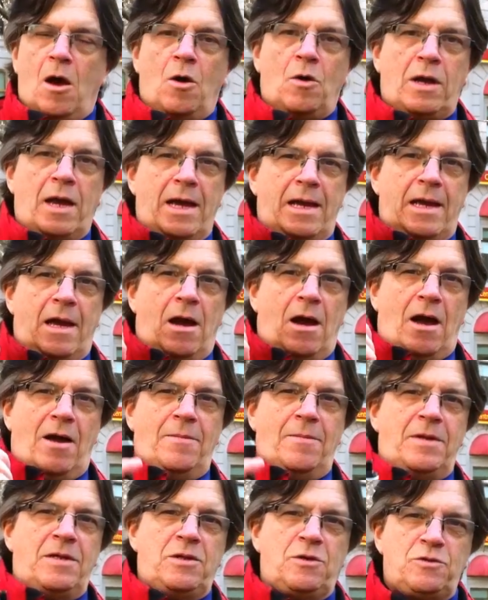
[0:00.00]
Okay,
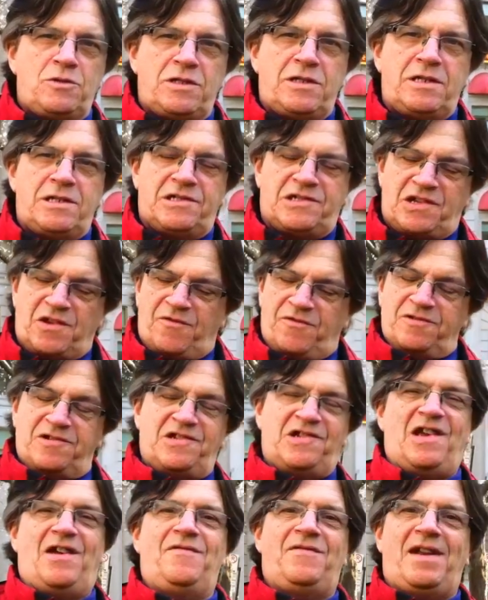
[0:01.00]
I've been using this
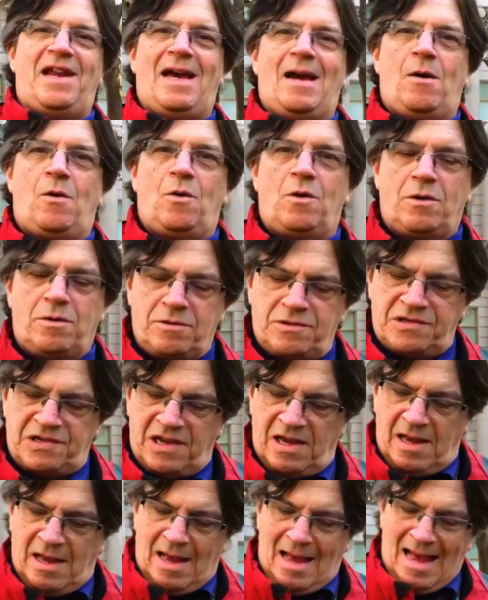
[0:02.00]
for 7 hours
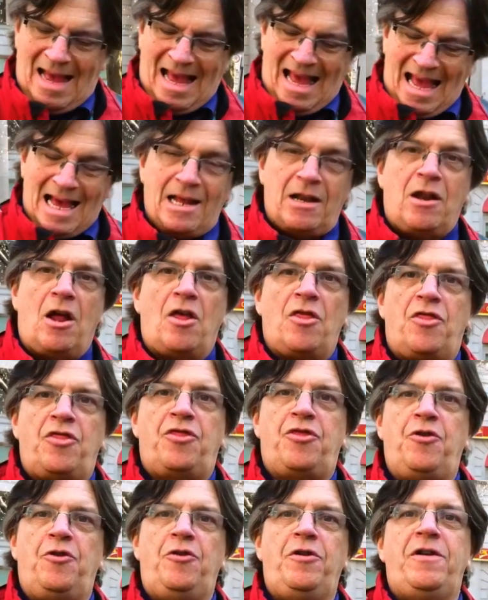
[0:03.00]
at
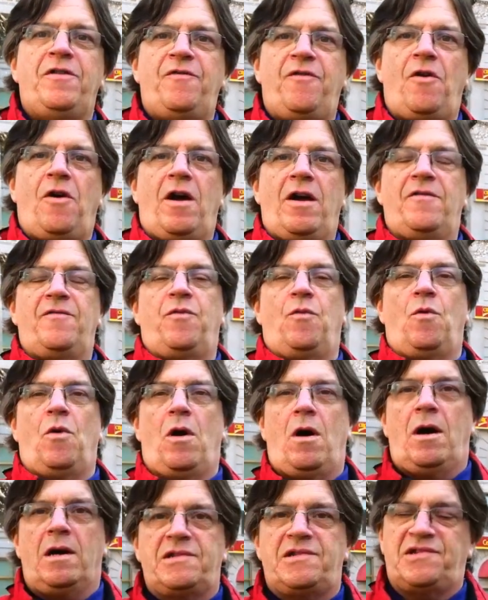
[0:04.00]
35
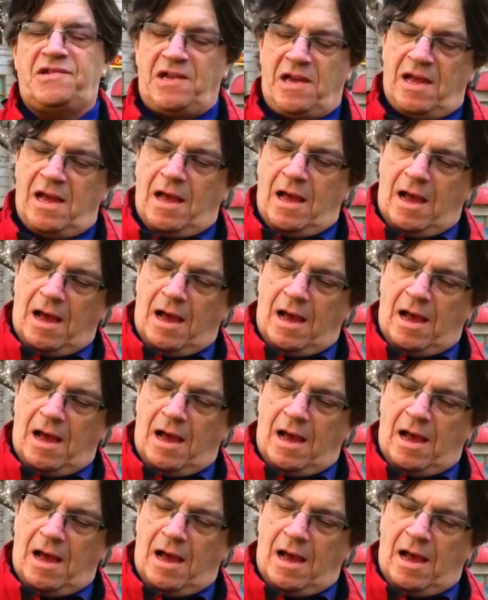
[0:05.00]
watts.